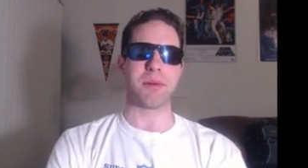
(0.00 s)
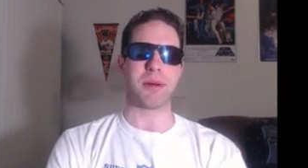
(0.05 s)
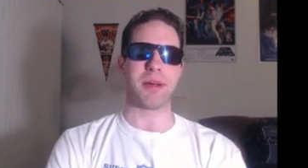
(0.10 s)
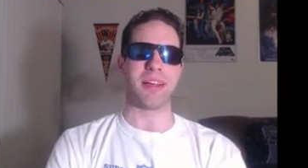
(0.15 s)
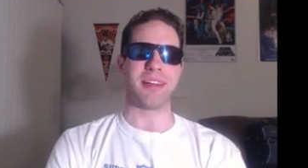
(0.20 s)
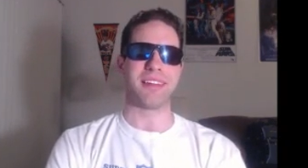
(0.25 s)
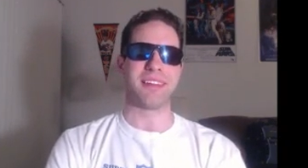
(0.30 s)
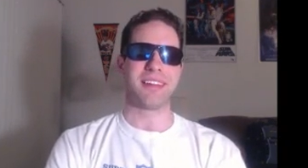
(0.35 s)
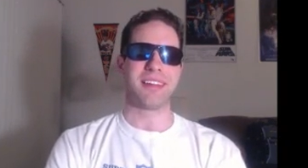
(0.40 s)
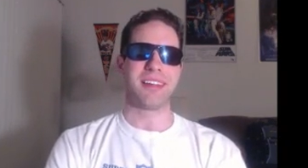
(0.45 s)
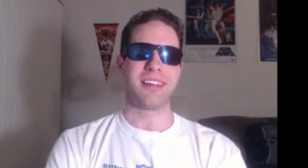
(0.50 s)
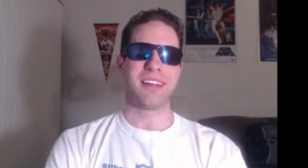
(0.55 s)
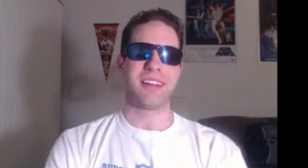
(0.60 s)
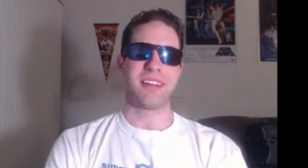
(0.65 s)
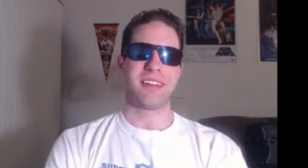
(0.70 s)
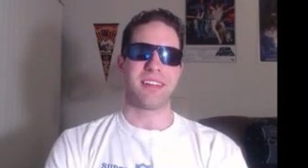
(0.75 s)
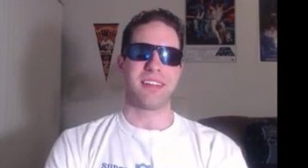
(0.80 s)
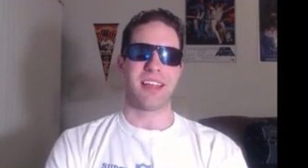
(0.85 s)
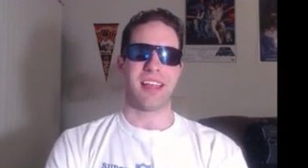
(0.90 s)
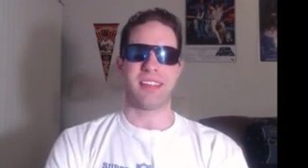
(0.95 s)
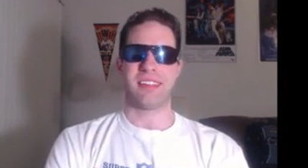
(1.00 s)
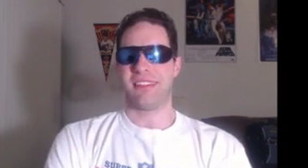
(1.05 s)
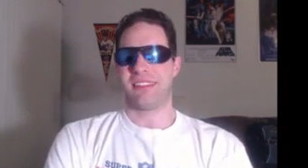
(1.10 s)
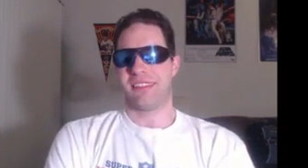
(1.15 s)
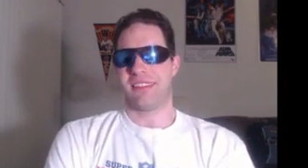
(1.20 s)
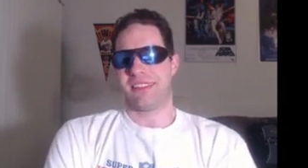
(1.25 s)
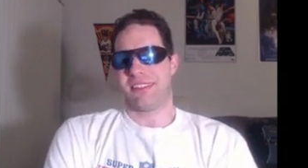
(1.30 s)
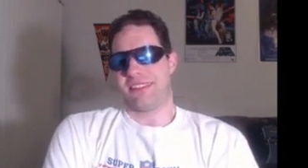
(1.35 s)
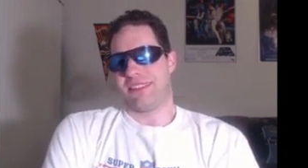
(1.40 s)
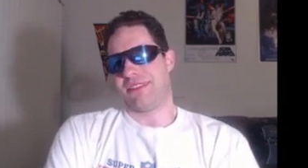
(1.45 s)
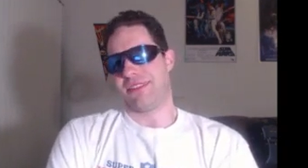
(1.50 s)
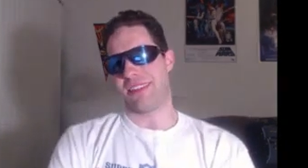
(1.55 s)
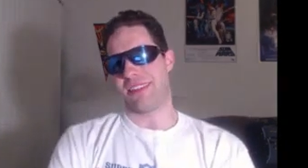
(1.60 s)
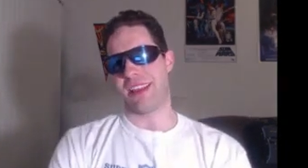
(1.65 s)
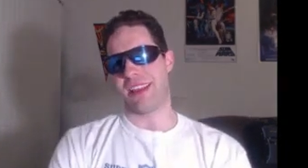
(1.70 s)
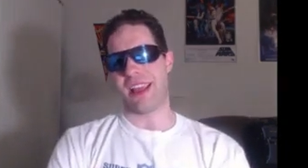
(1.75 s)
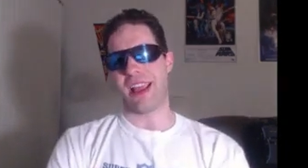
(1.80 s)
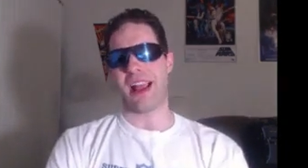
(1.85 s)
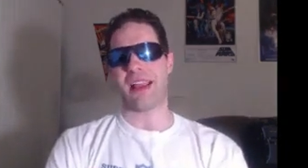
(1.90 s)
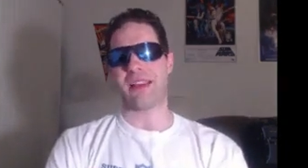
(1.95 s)
But, I
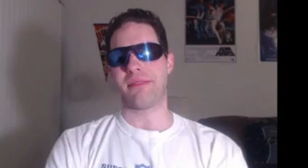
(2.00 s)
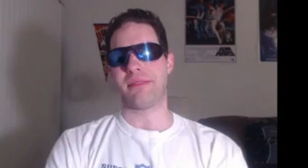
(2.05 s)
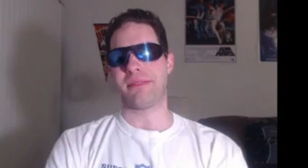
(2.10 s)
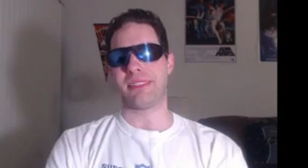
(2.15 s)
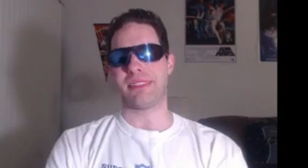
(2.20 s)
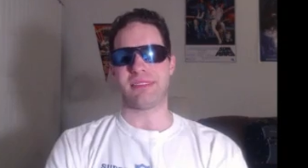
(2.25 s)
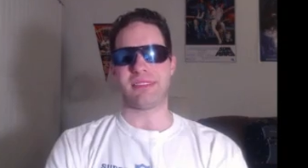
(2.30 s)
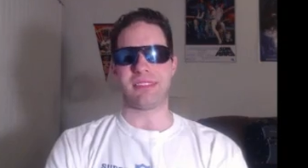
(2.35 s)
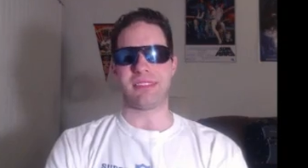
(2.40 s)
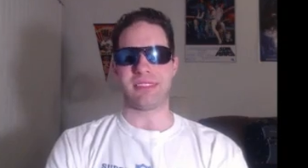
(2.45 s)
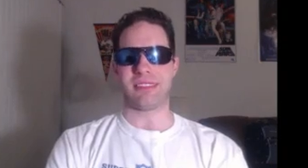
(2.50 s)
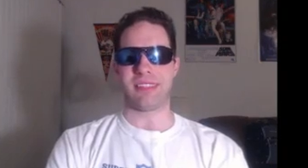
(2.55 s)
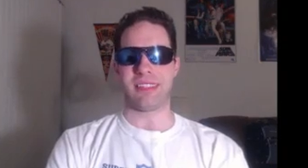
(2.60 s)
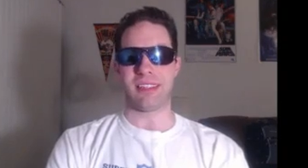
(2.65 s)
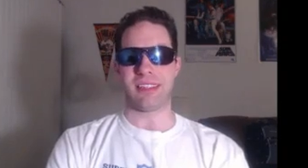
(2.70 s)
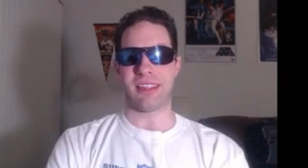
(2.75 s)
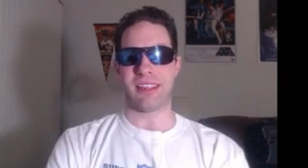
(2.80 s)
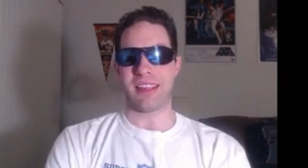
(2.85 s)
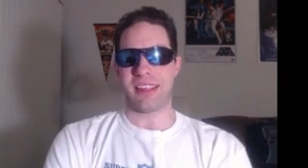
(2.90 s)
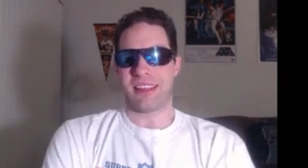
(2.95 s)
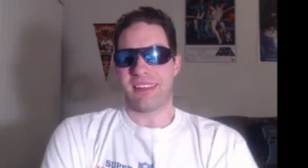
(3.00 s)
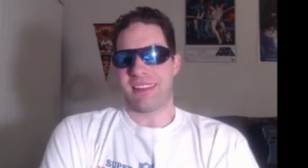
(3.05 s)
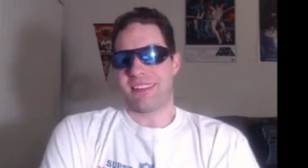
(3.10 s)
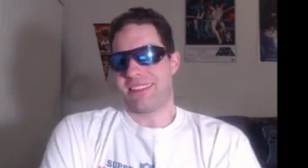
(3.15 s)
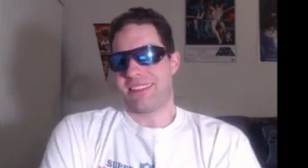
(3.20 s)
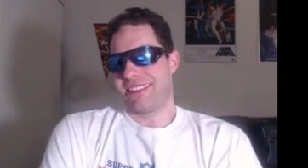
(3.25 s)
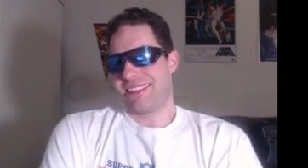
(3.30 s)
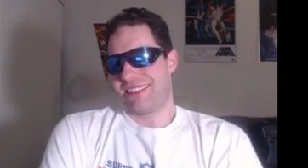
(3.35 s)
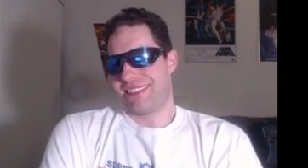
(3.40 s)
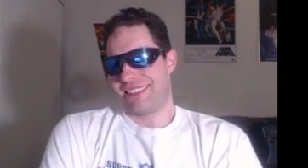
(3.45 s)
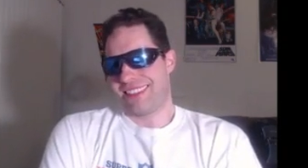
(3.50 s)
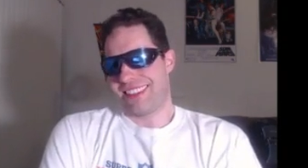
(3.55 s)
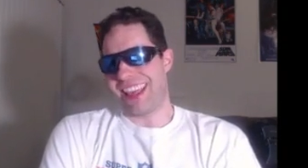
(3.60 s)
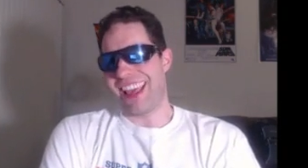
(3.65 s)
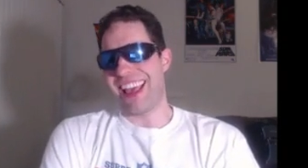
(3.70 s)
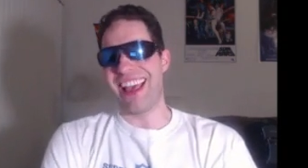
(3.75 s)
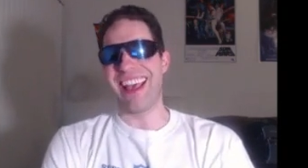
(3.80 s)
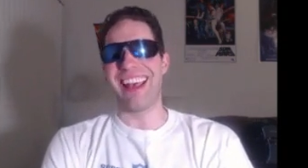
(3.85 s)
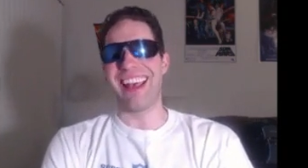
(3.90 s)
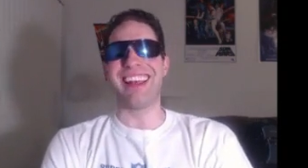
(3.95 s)
mean,
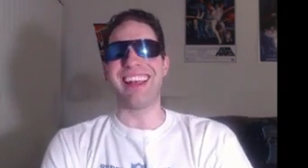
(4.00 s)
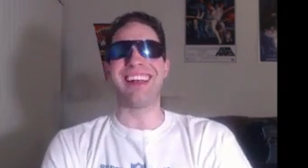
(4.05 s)
yeah.